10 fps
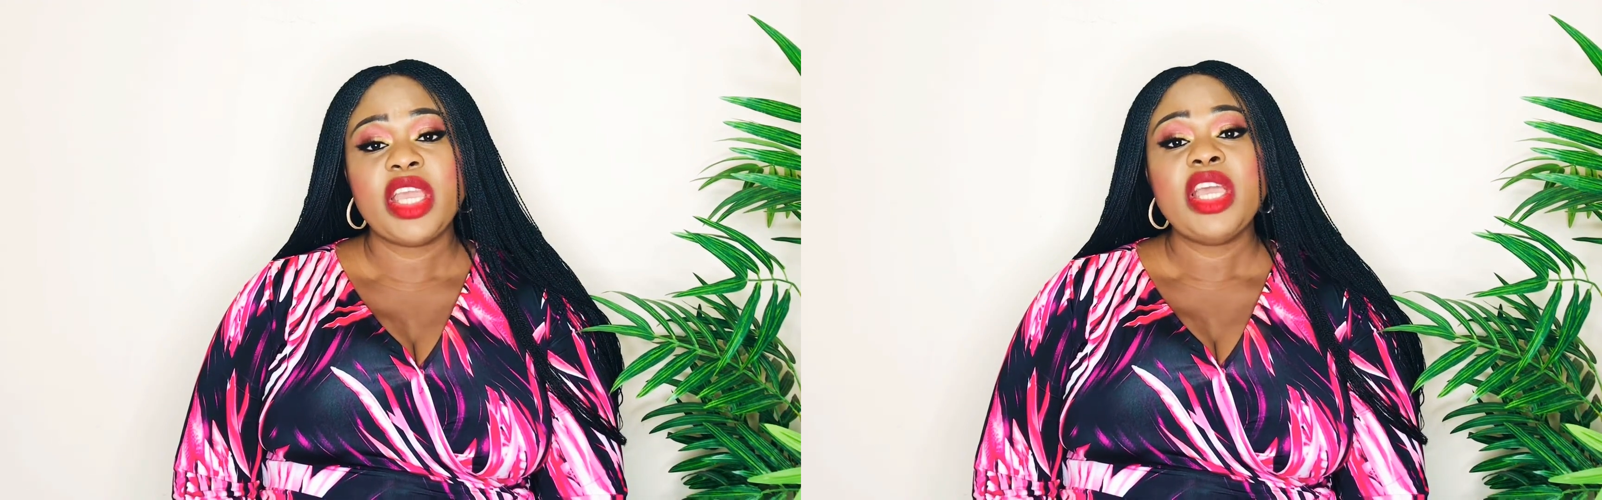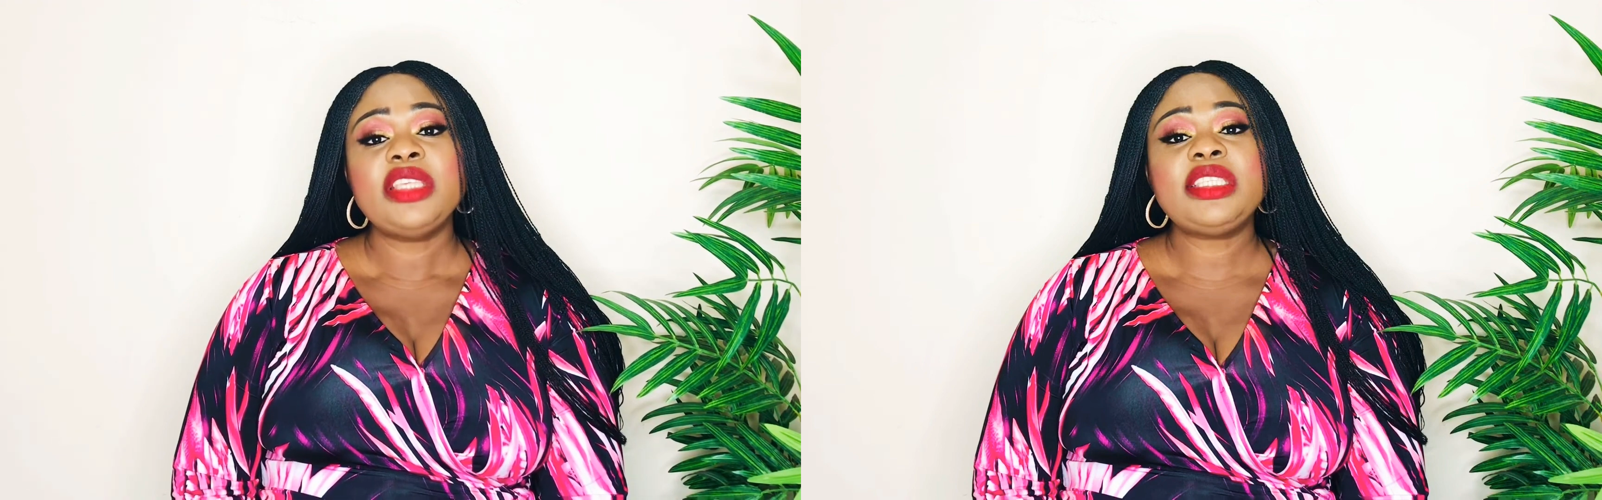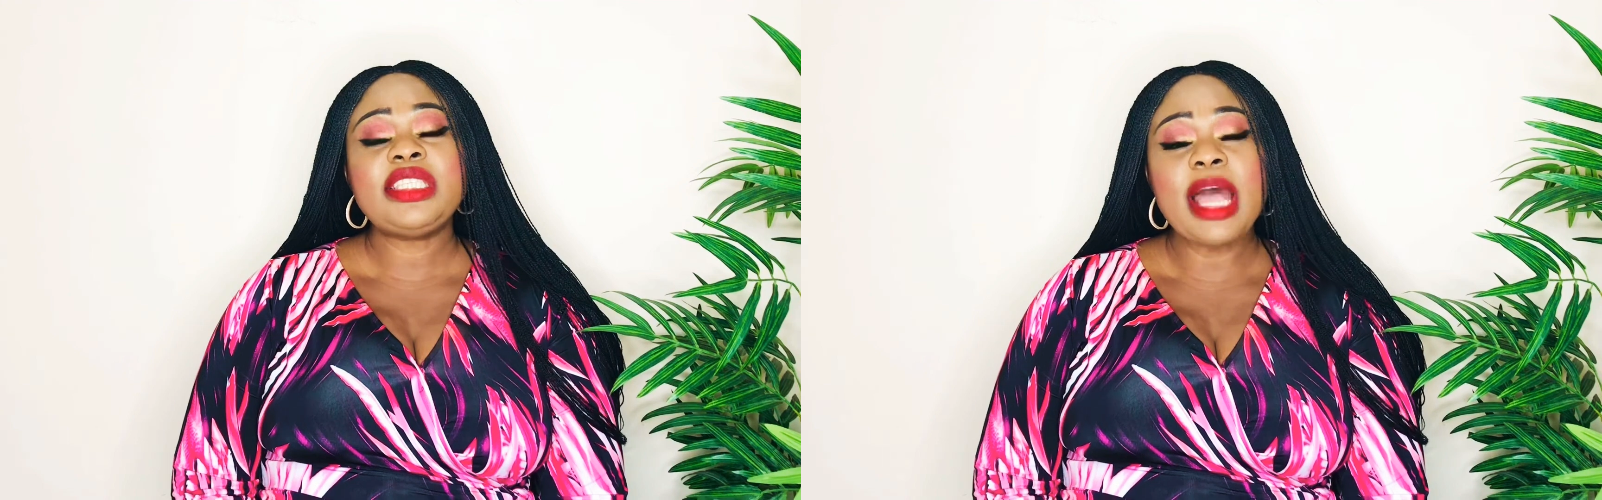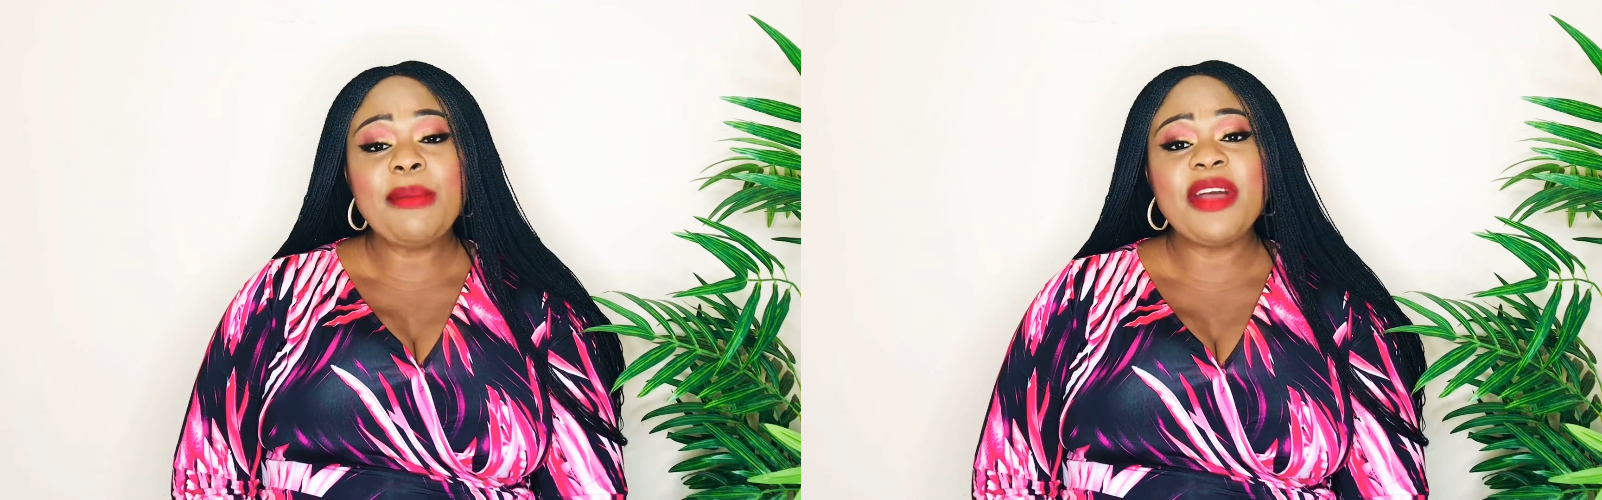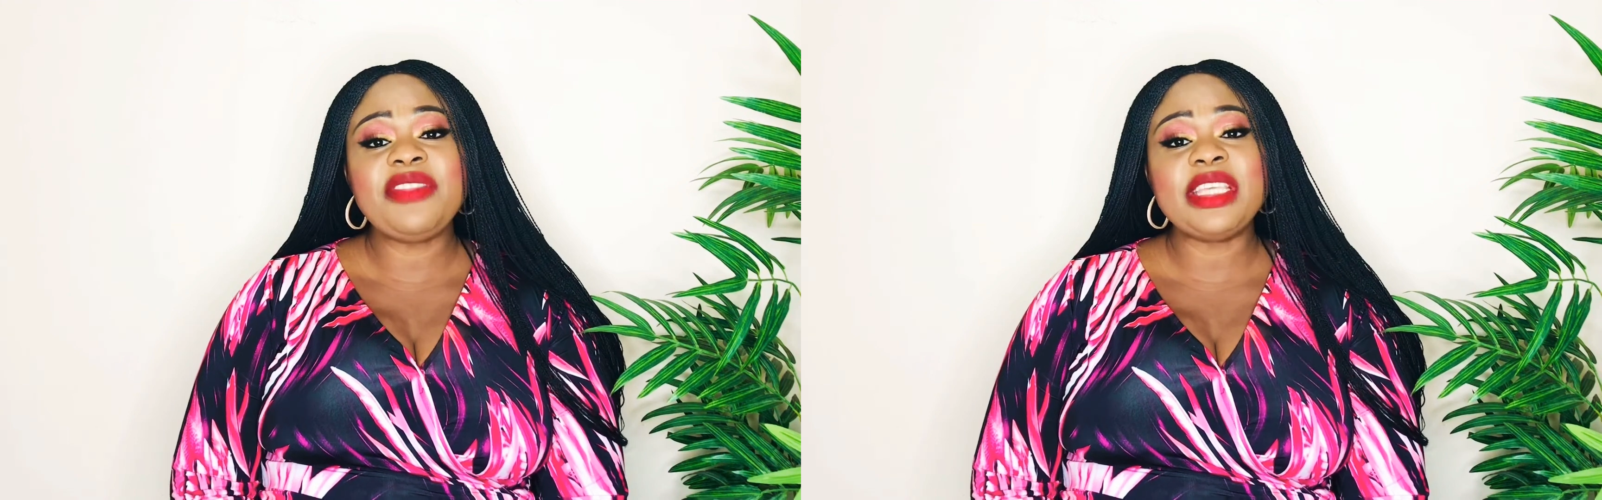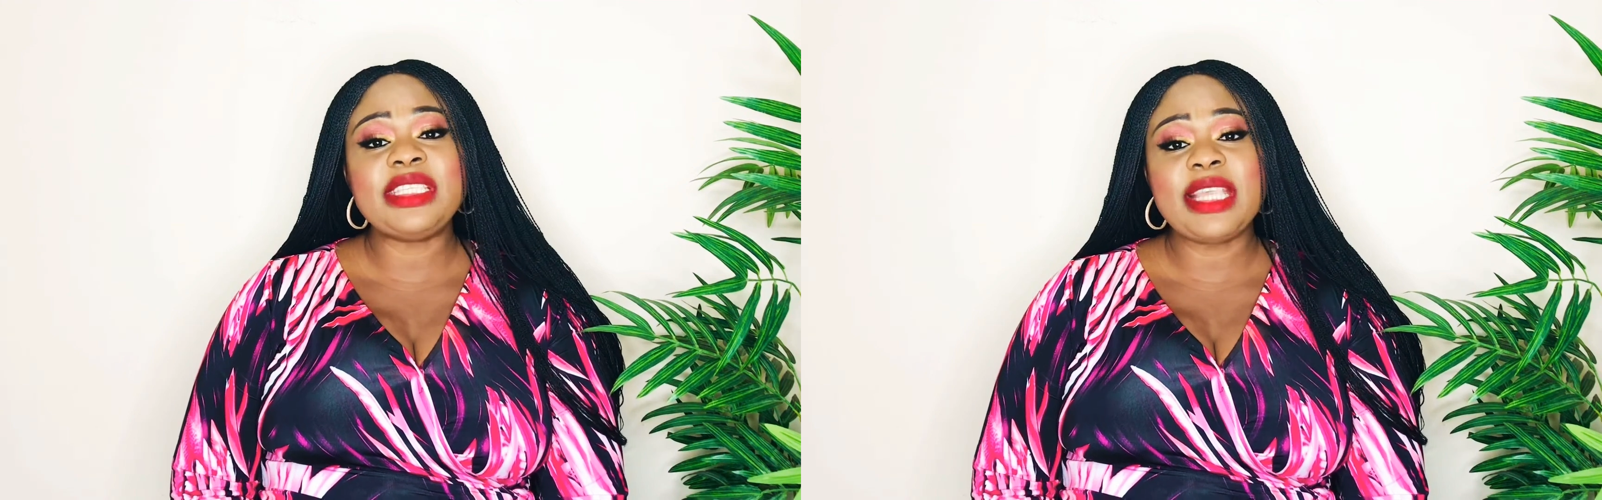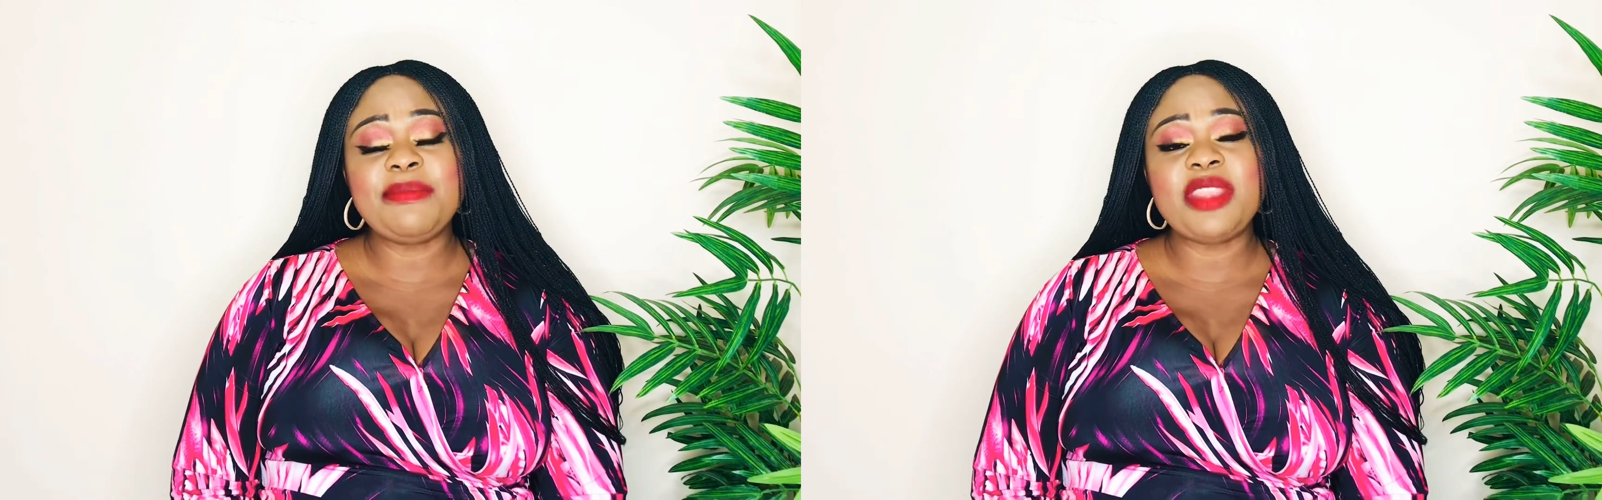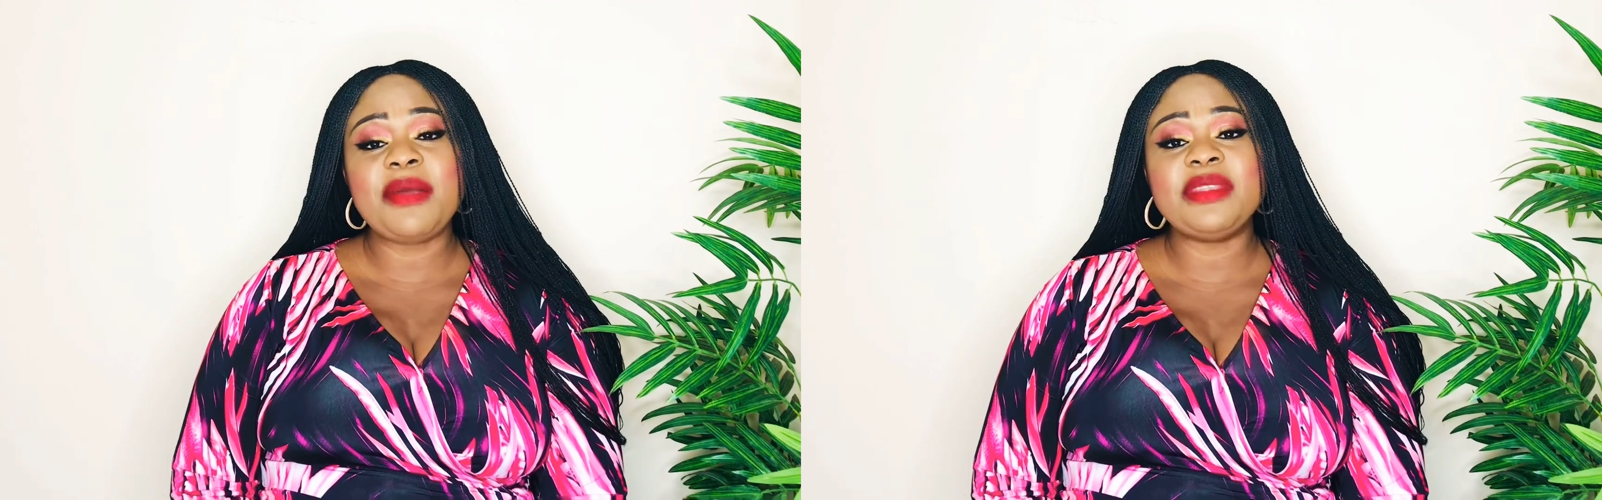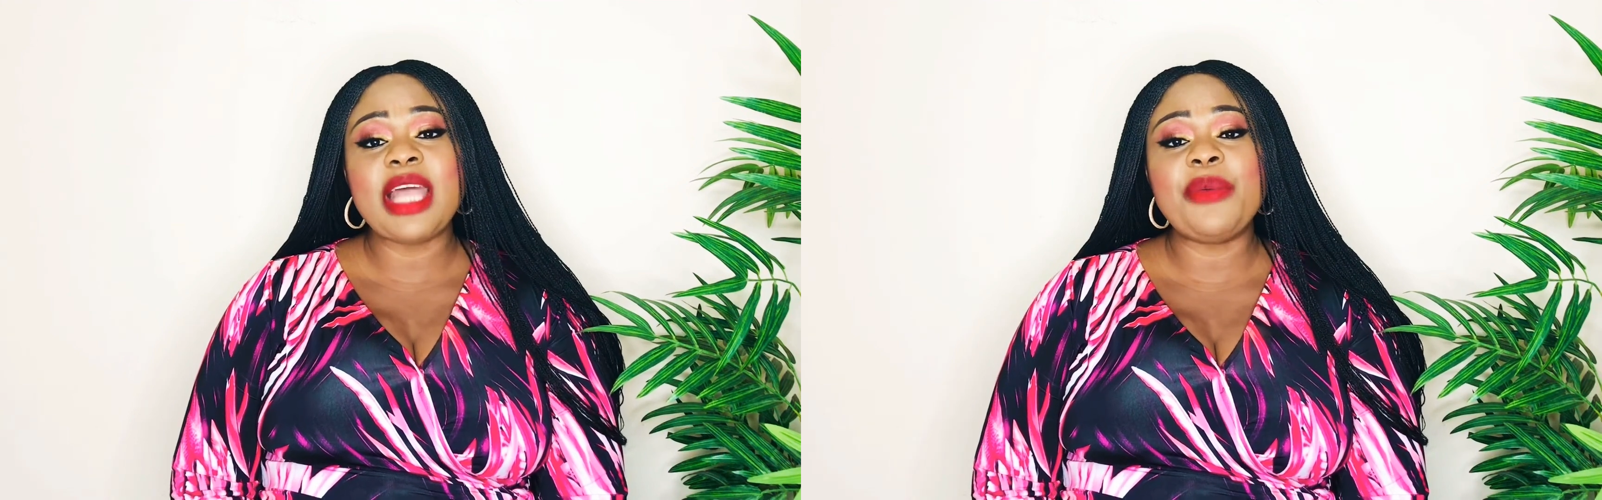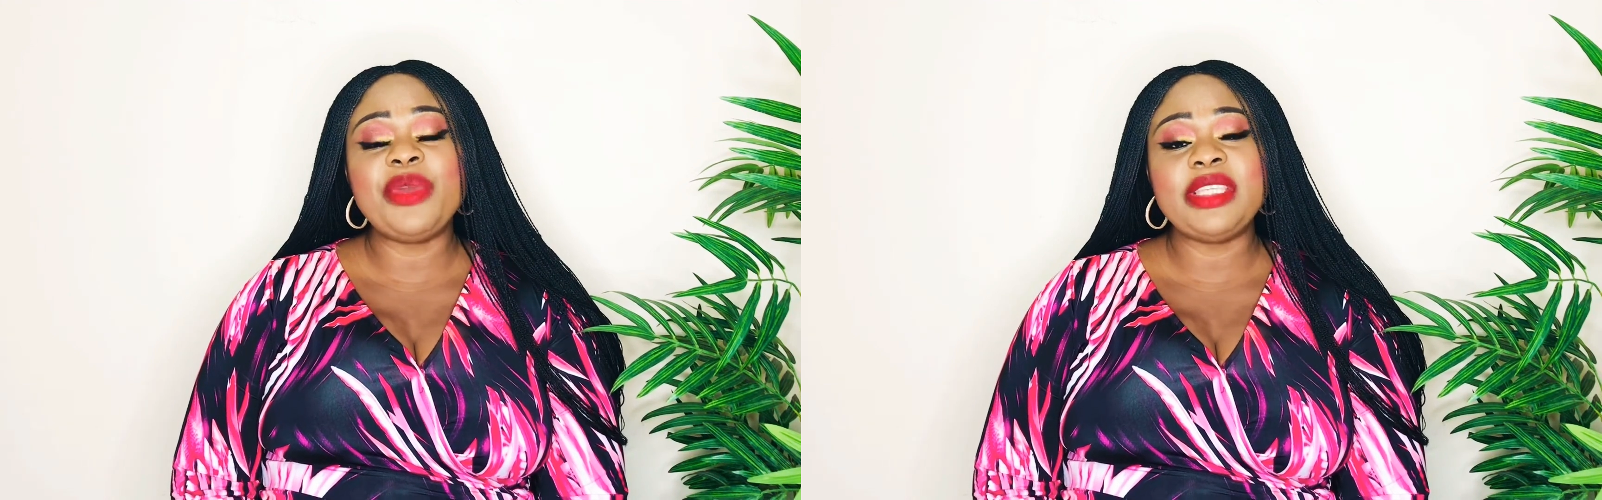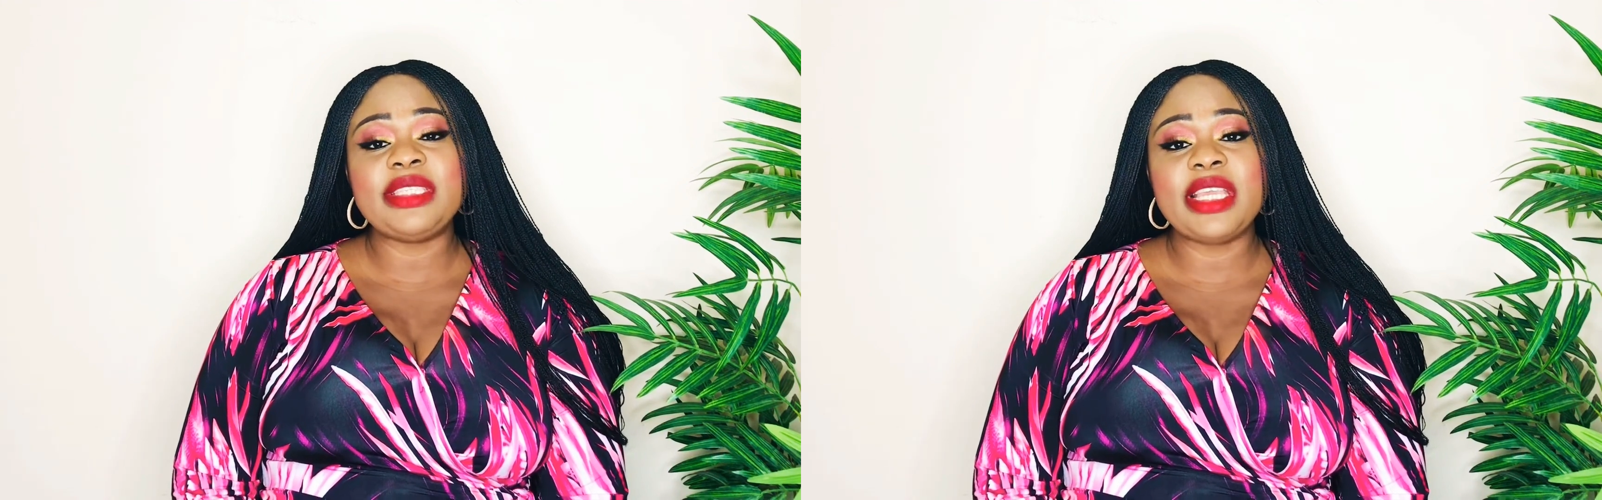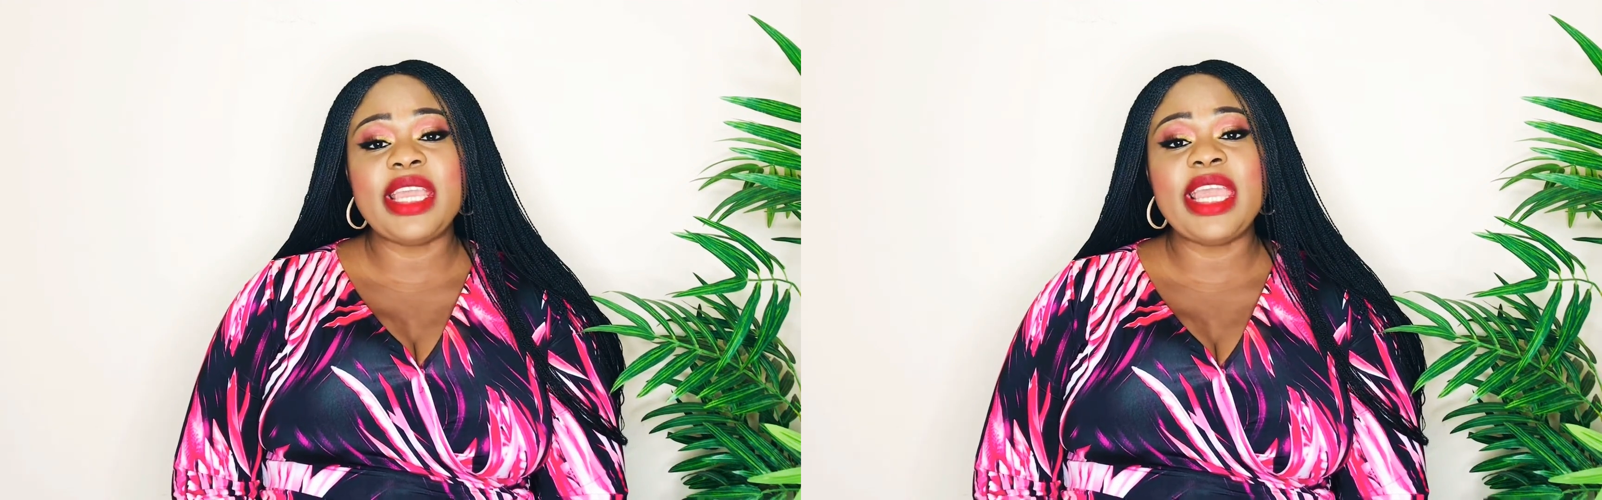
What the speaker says: Some of the symptoms that we see